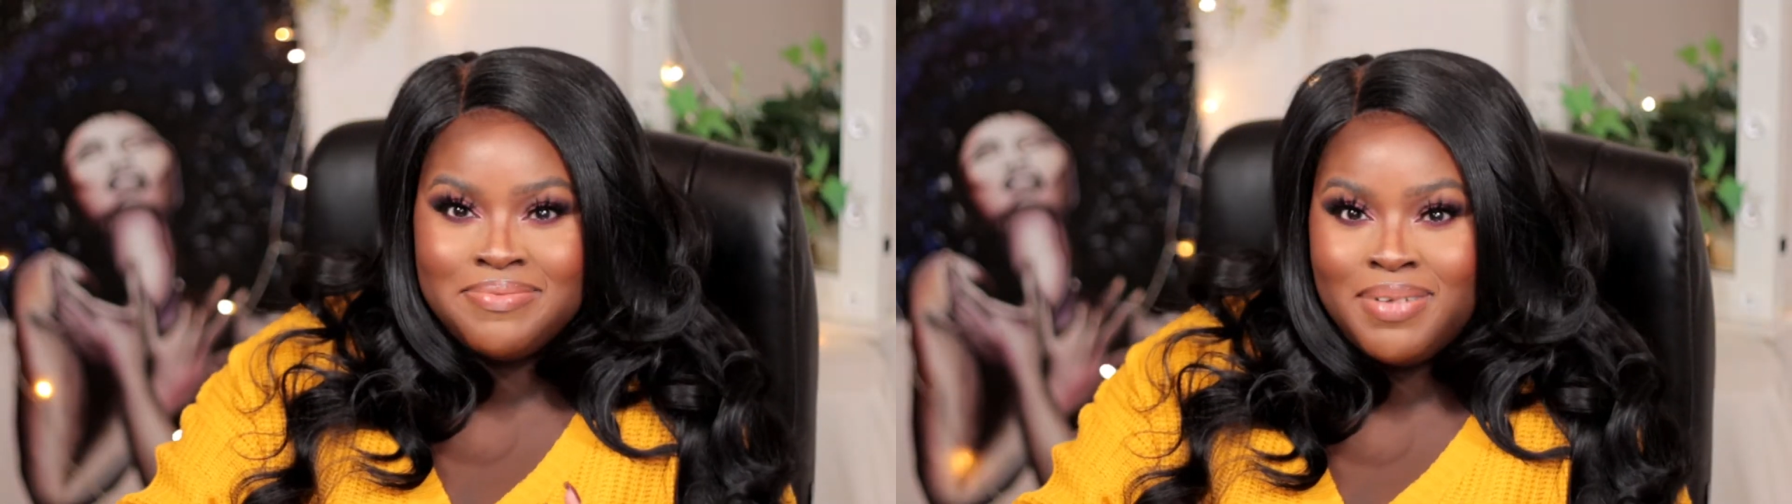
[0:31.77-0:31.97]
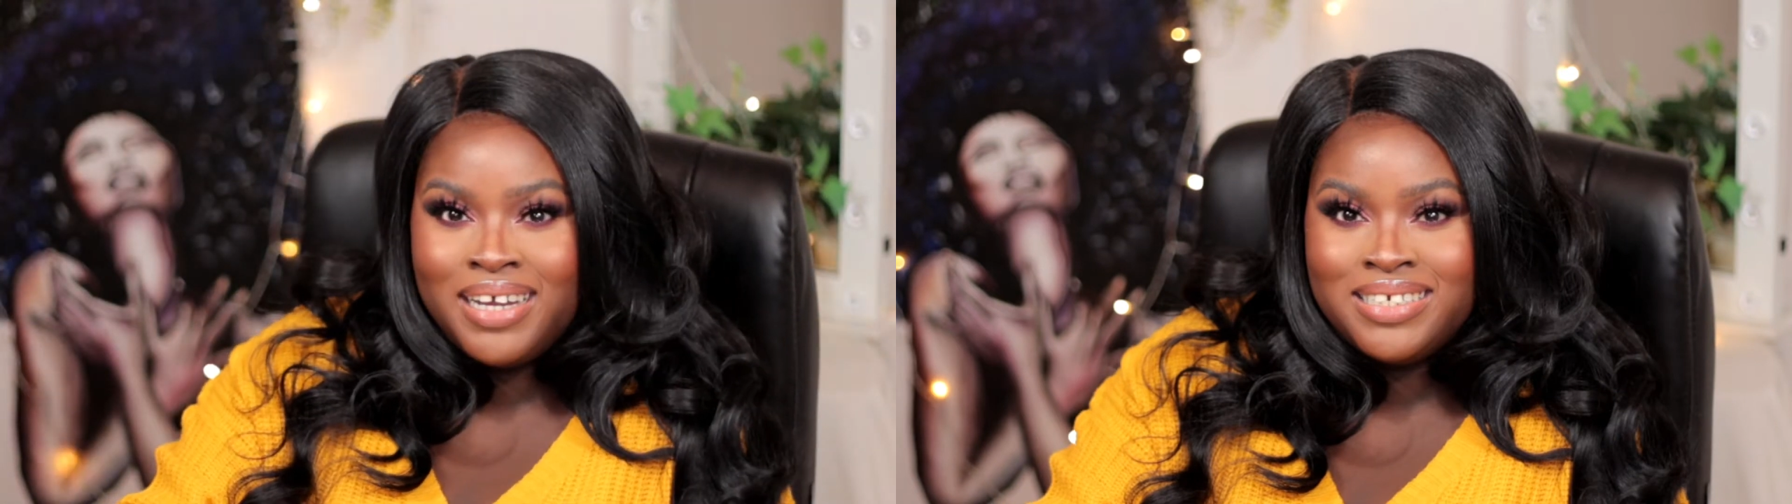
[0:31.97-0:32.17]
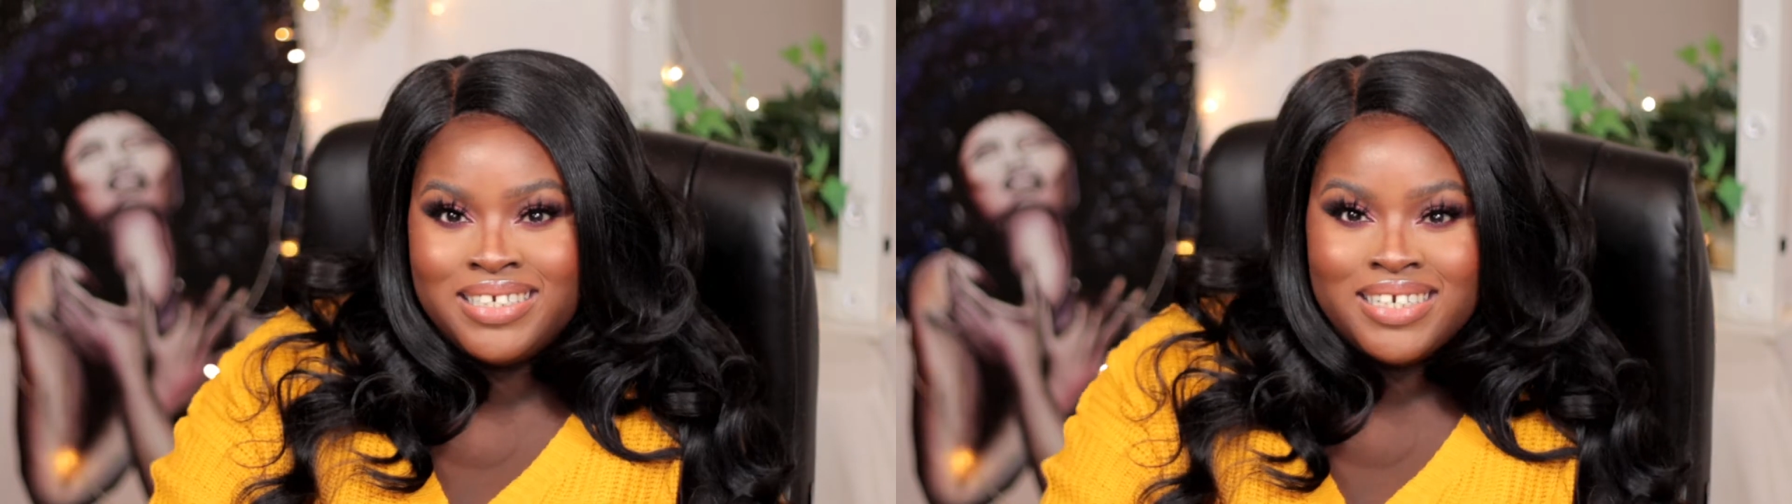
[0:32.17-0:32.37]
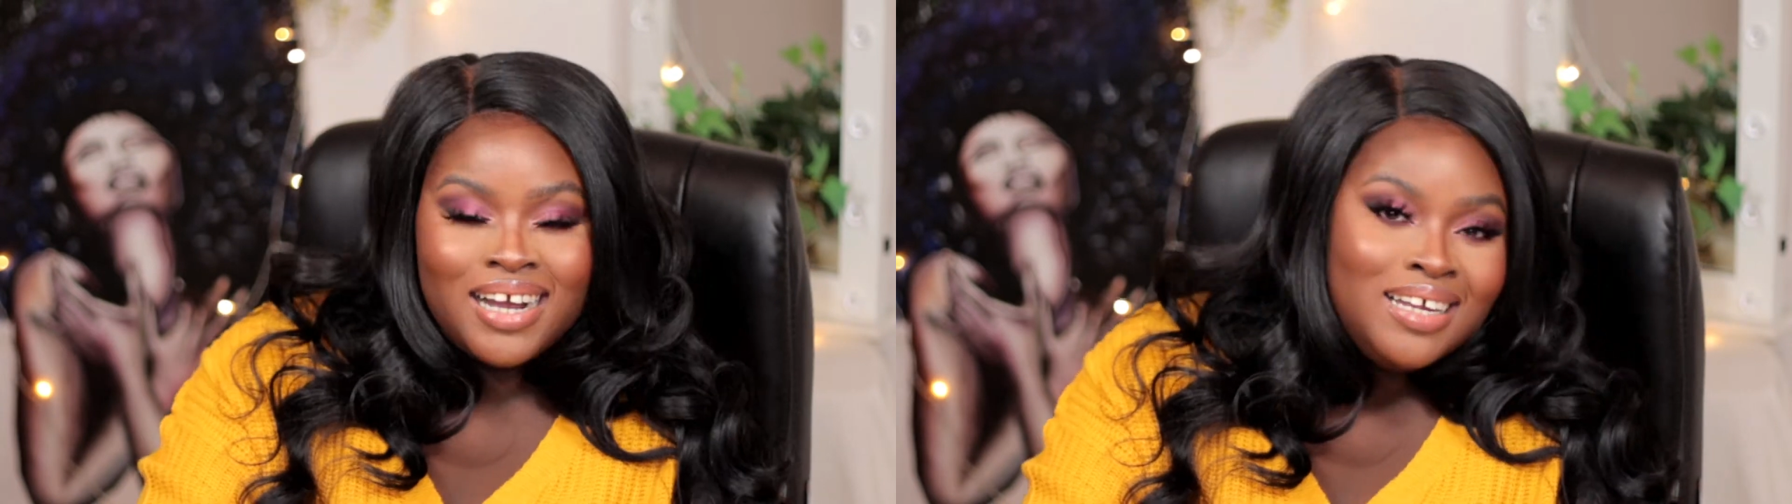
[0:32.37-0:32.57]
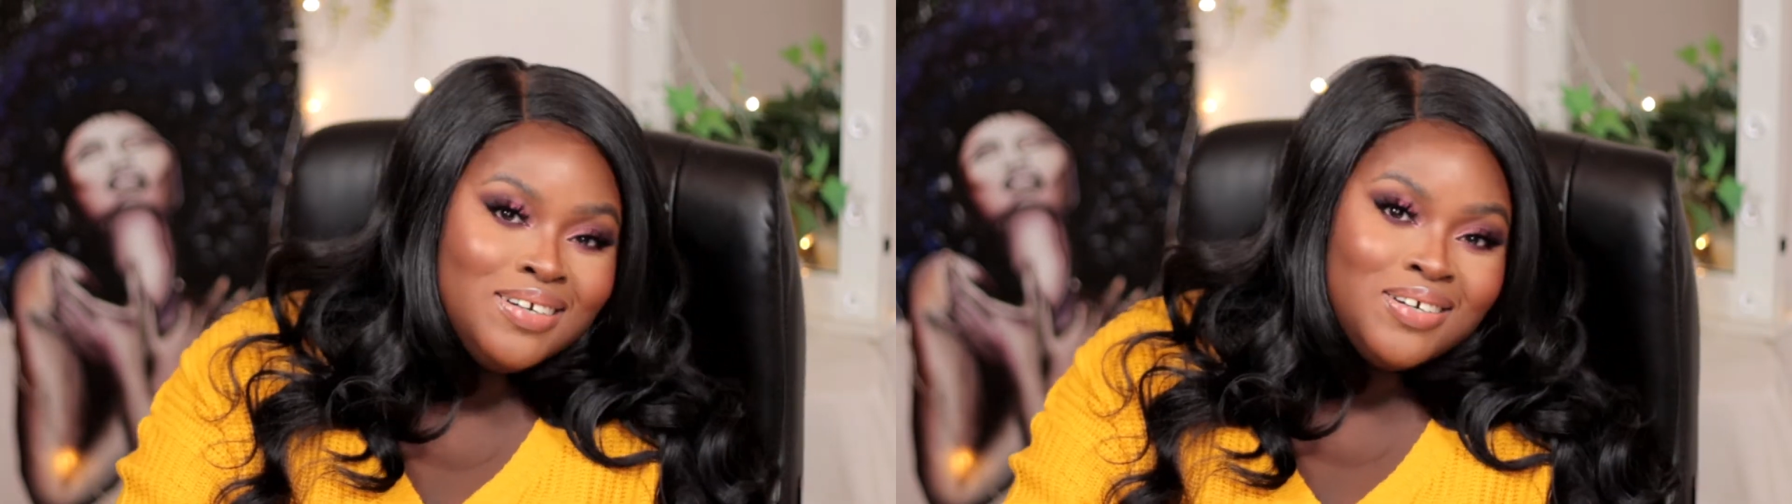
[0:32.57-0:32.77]
my
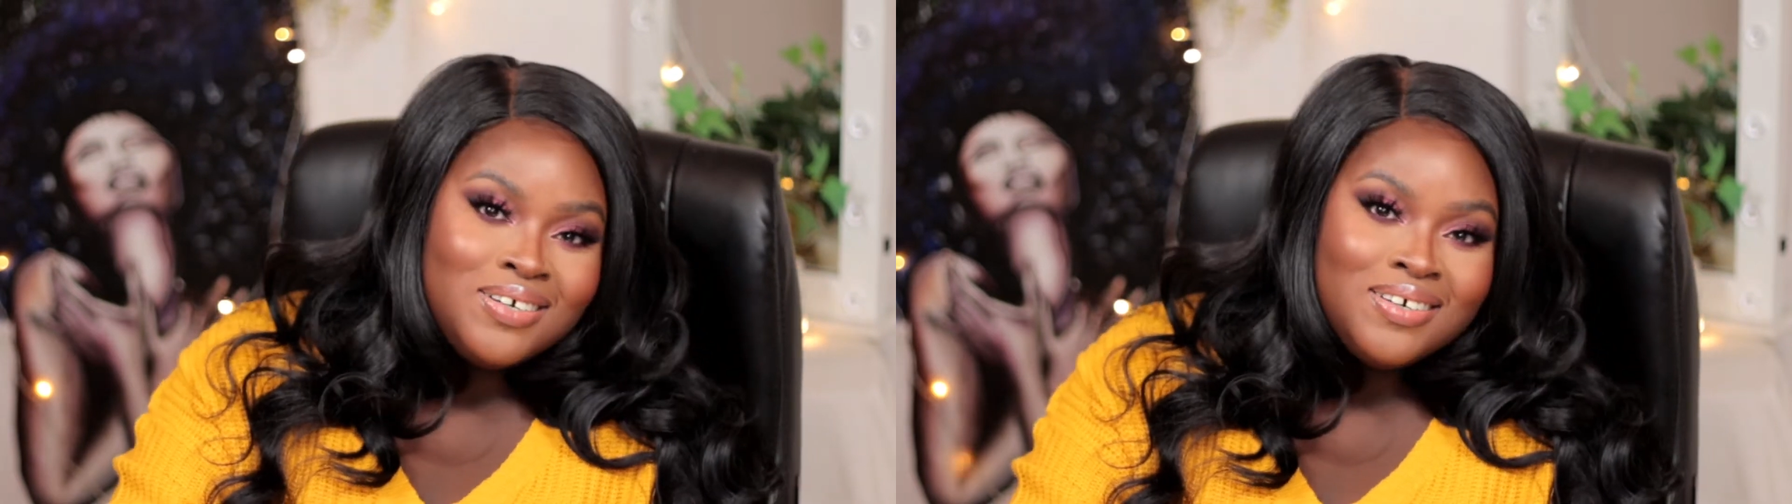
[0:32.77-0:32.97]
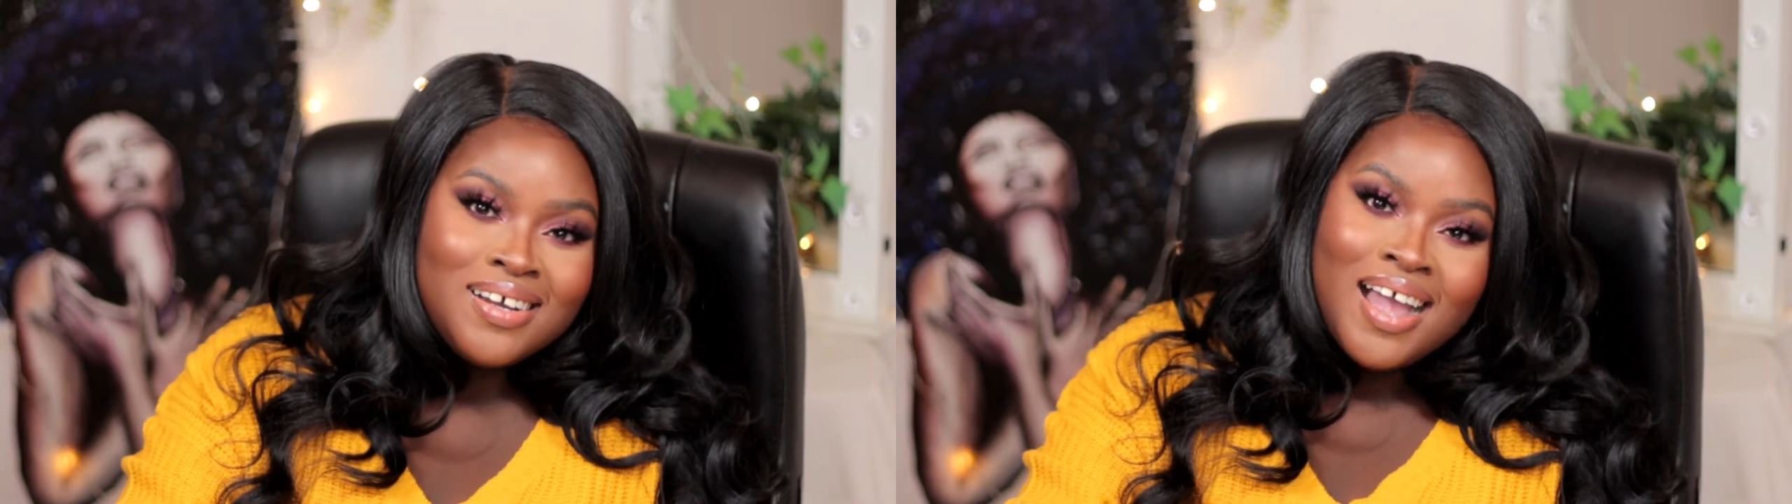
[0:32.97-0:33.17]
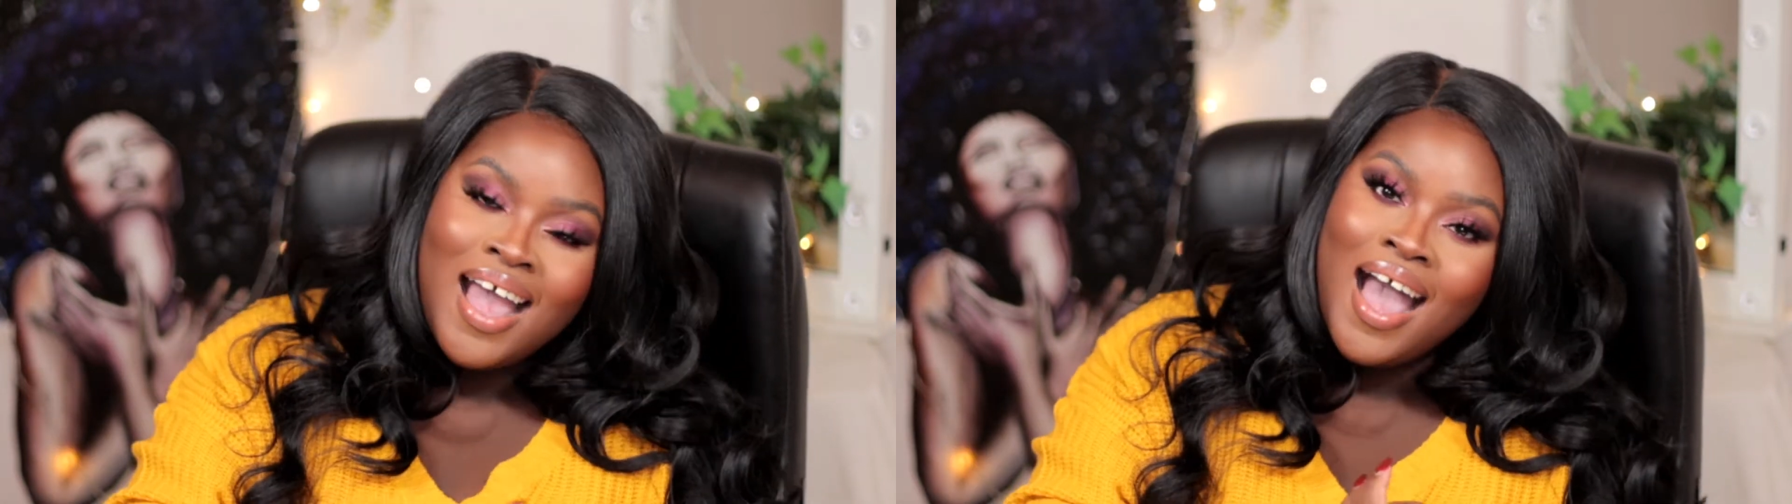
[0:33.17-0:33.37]
channel.